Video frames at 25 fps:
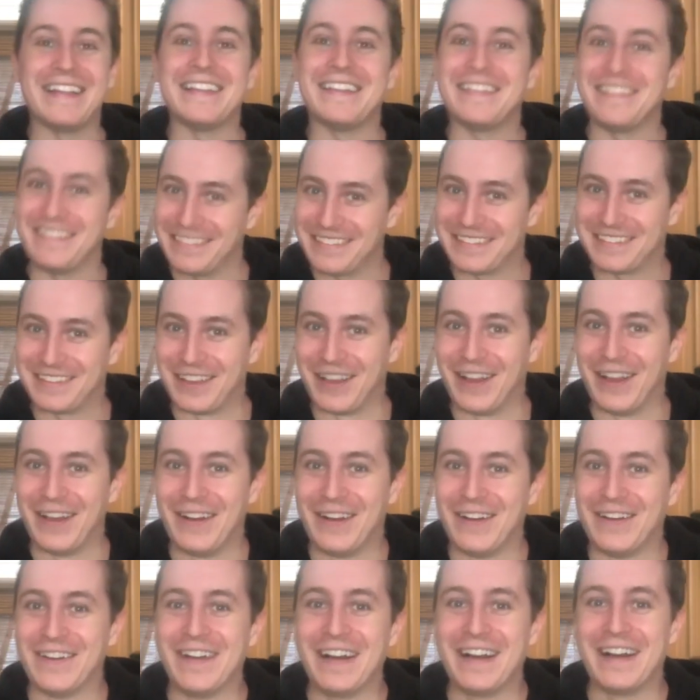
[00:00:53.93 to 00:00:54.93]

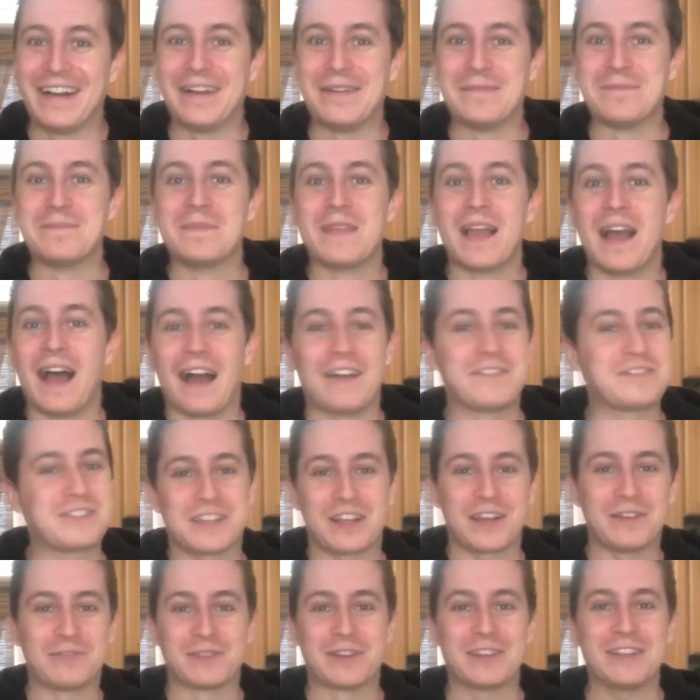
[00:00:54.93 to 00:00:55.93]
So I've just
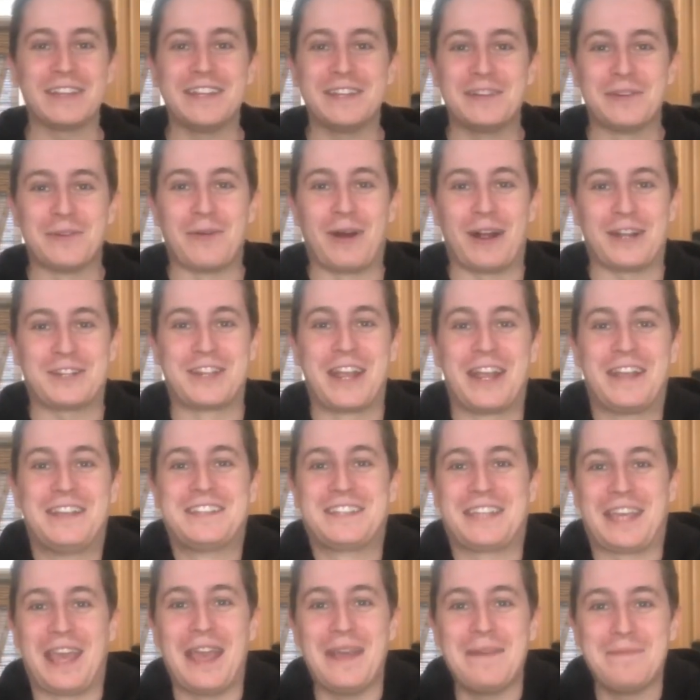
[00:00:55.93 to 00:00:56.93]
gotten really into watching
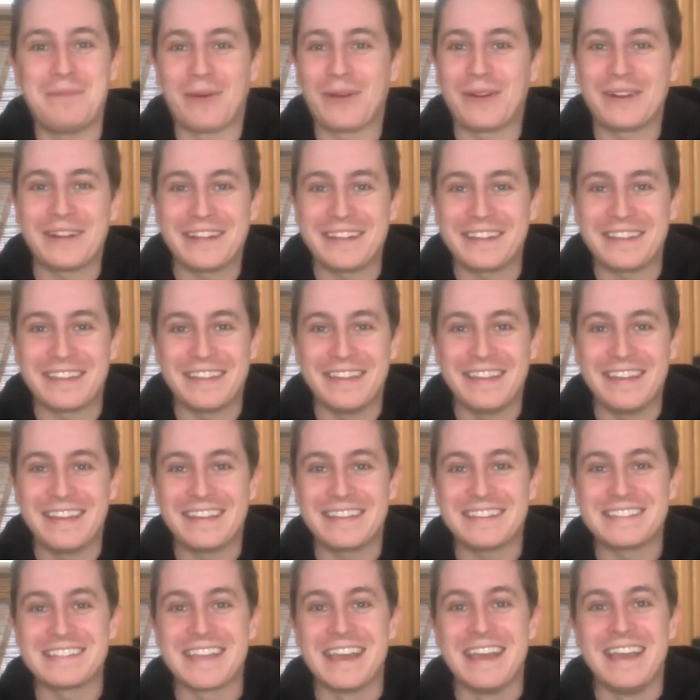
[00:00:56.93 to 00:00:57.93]
skateboarding
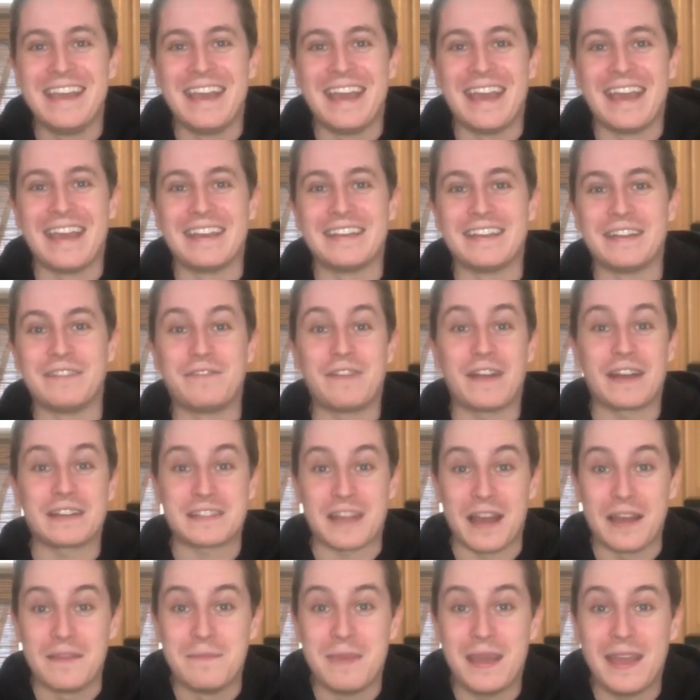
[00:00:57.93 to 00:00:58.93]
things, and in fact I
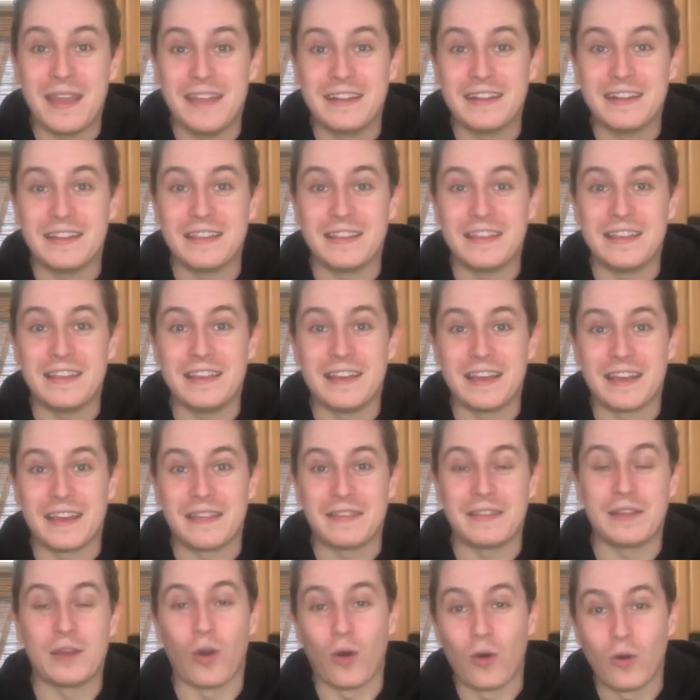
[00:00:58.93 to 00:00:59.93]
made
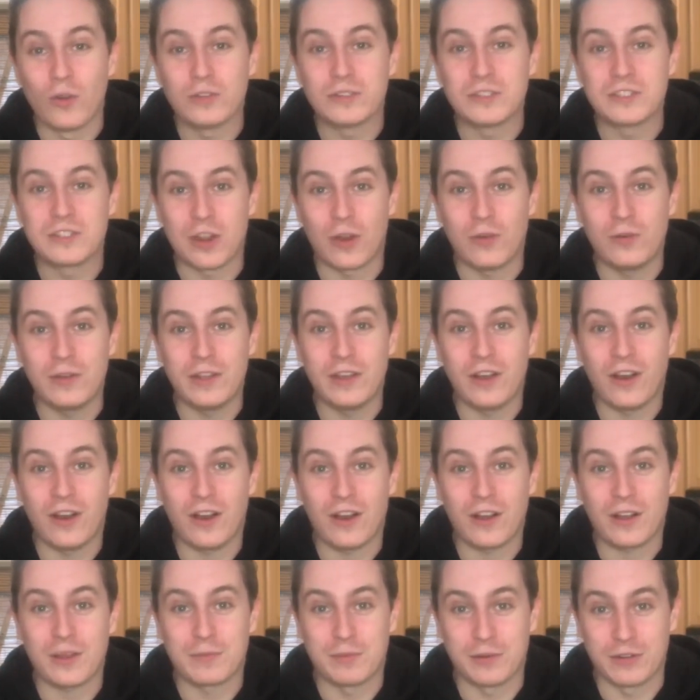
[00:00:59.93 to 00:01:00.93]
the old Tony
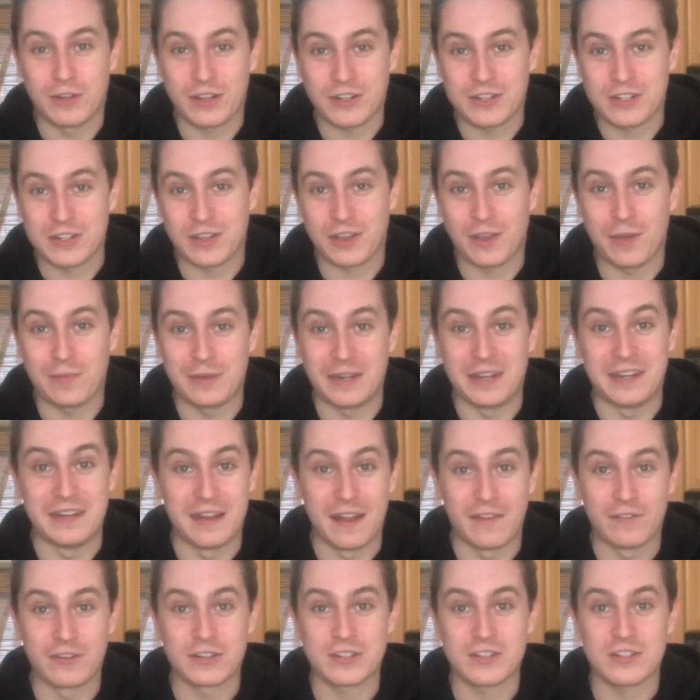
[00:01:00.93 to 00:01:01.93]
Hawk production company
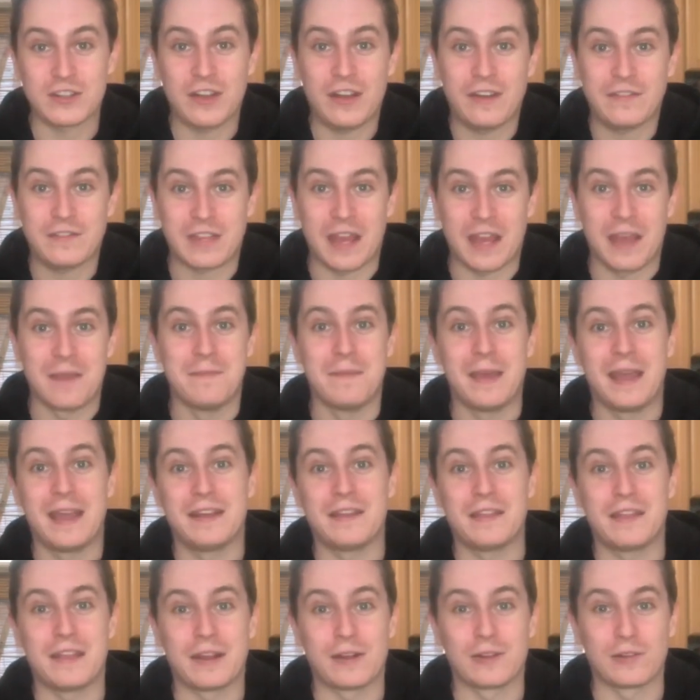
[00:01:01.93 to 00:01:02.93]
Neversoft. I made
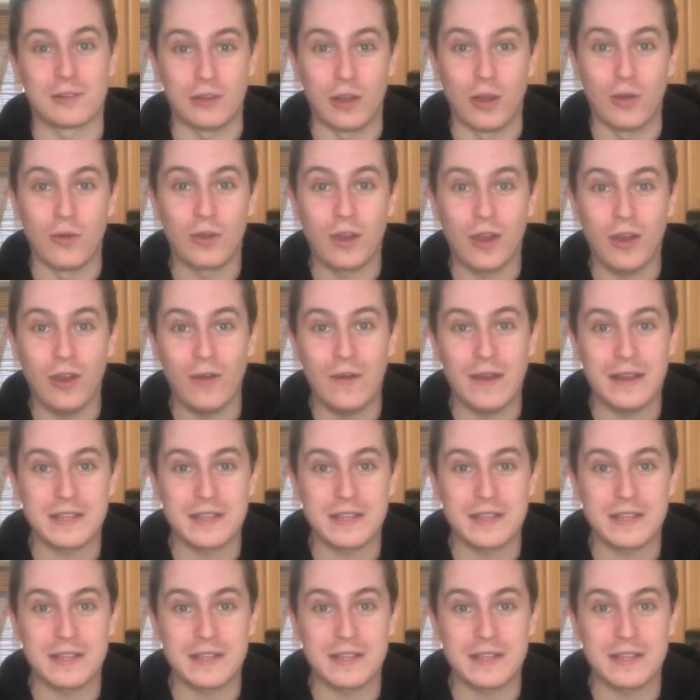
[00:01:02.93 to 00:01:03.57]
their logo as a